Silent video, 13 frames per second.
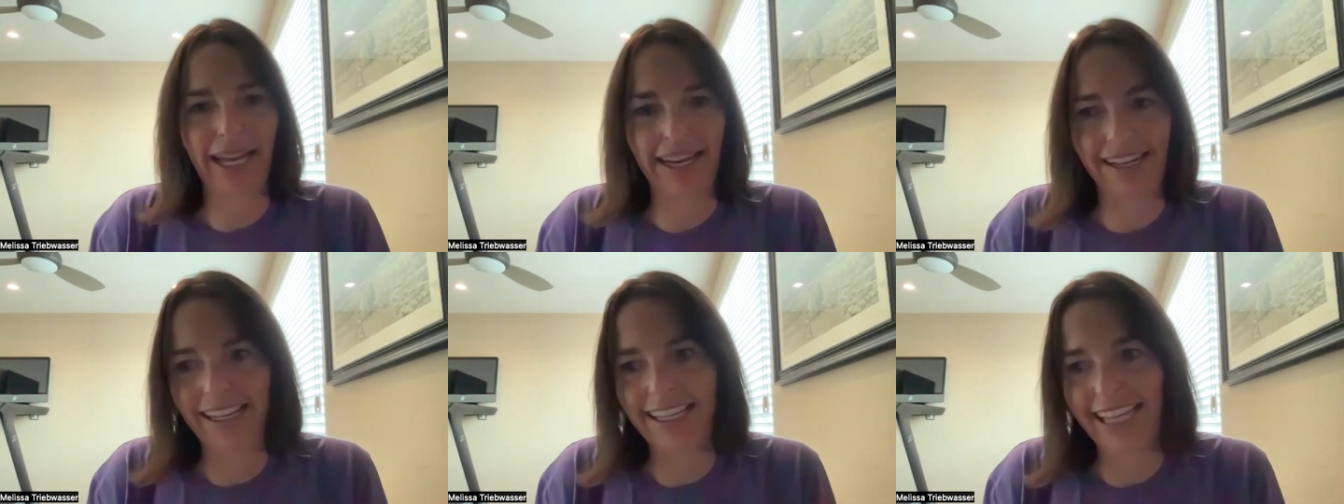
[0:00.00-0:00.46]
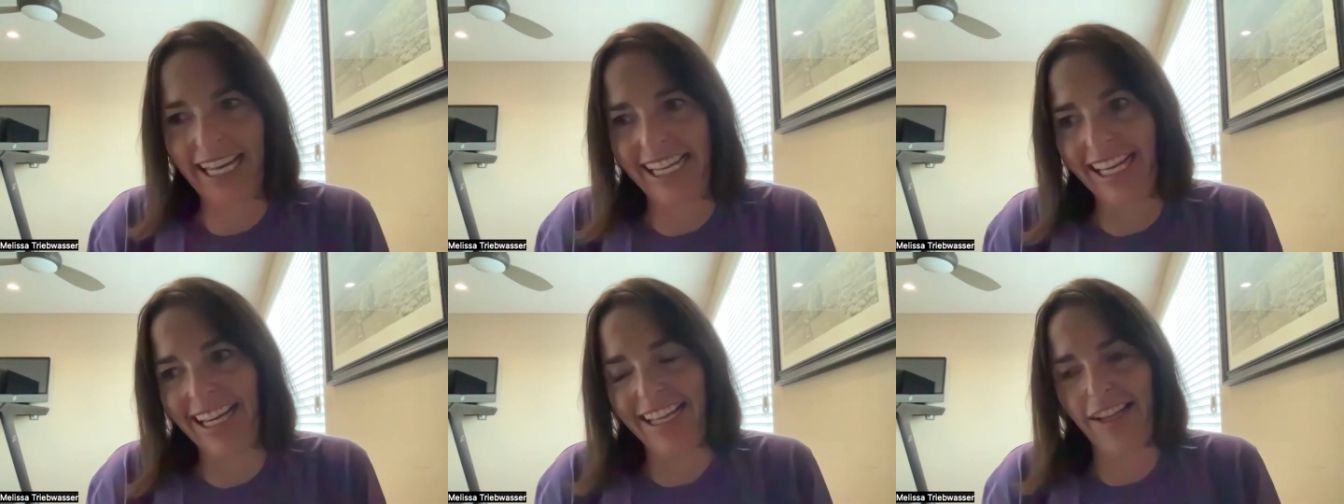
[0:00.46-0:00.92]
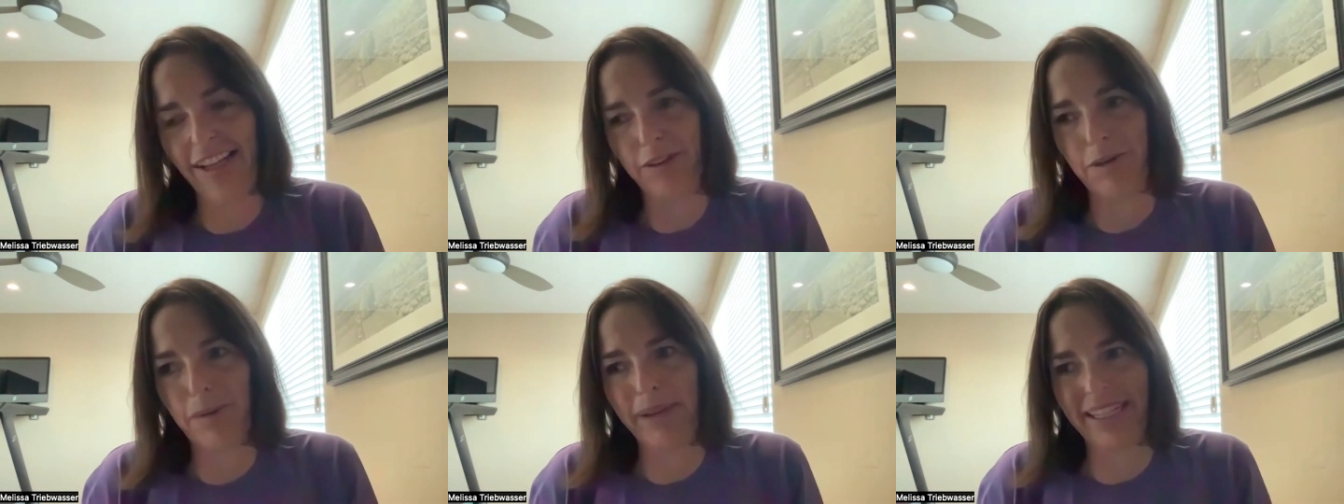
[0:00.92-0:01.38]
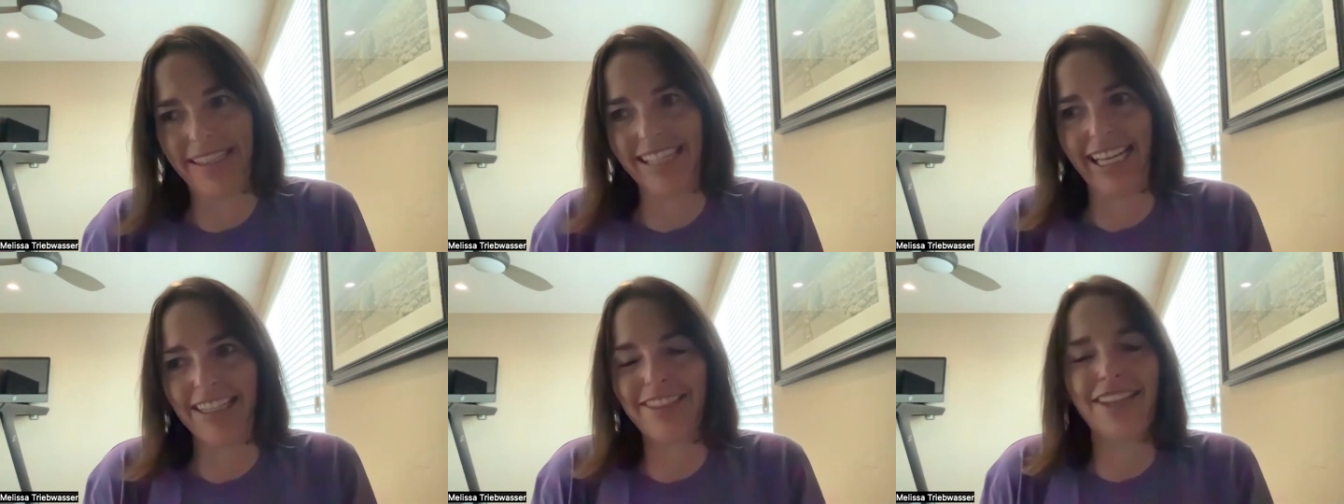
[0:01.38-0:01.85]
Kenny Kenny uh, Hill threw a pick
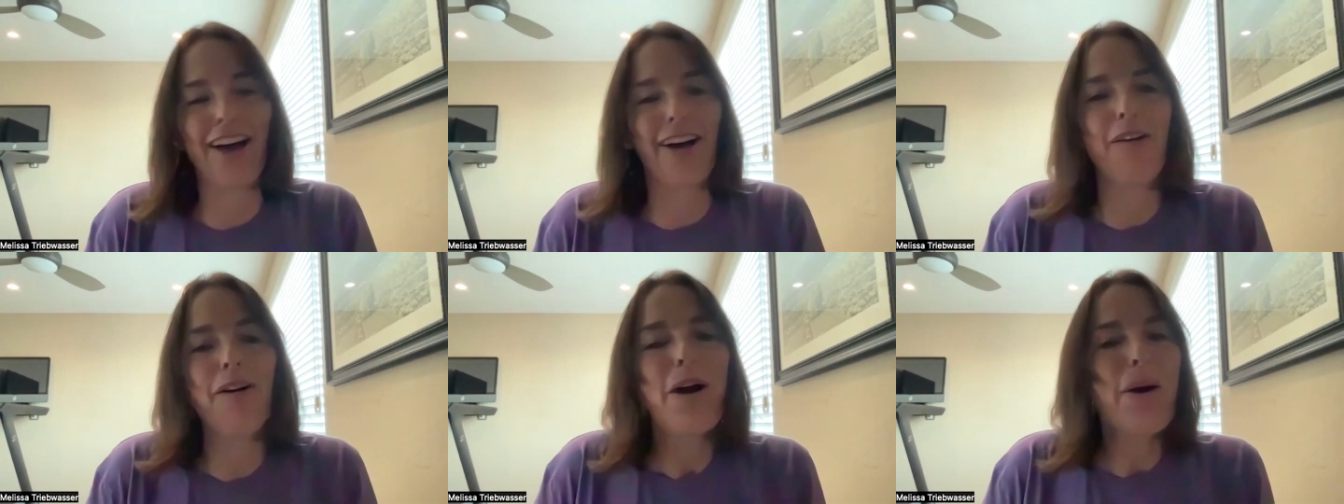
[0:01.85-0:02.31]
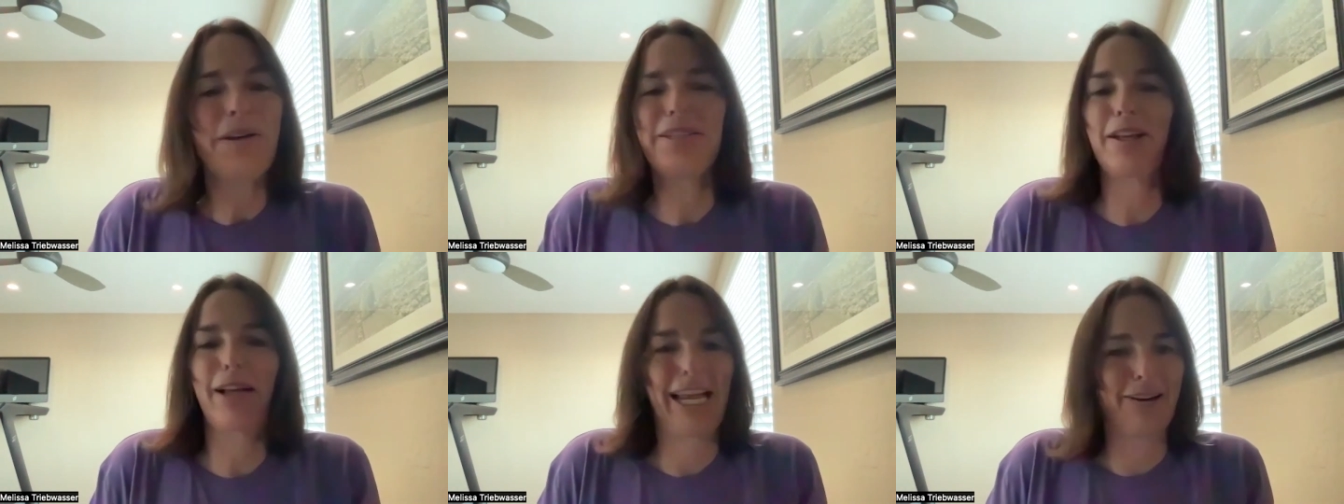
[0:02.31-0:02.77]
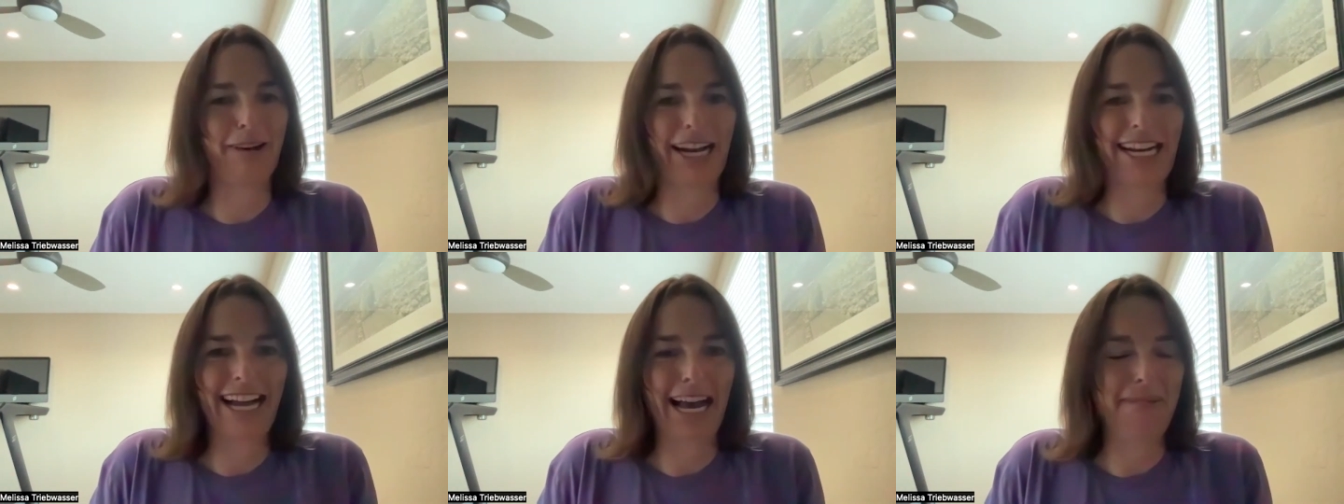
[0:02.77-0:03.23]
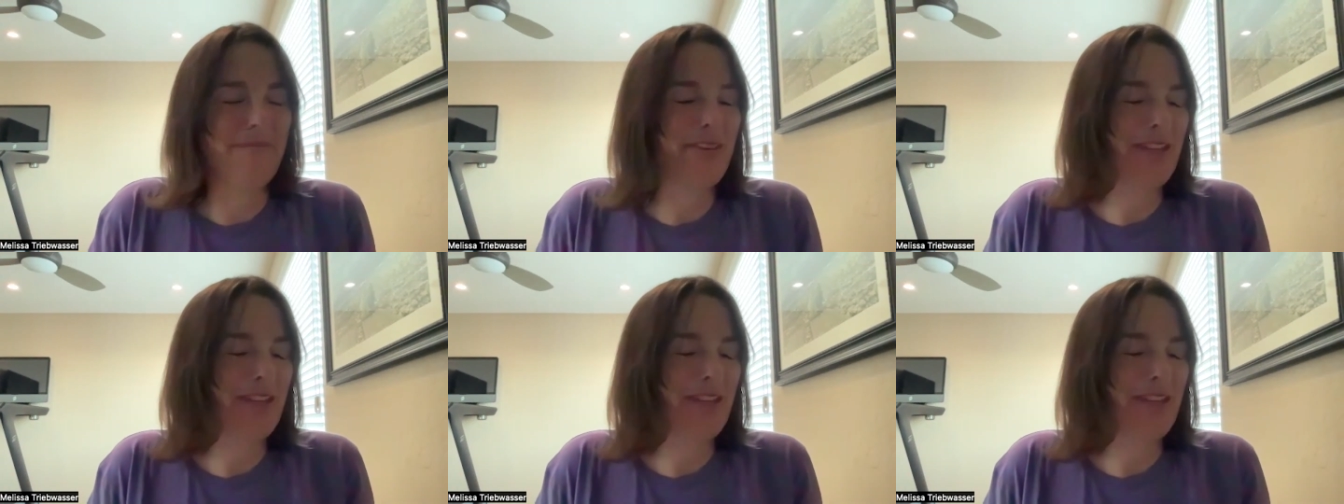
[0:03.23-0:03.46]
six so still had a great time.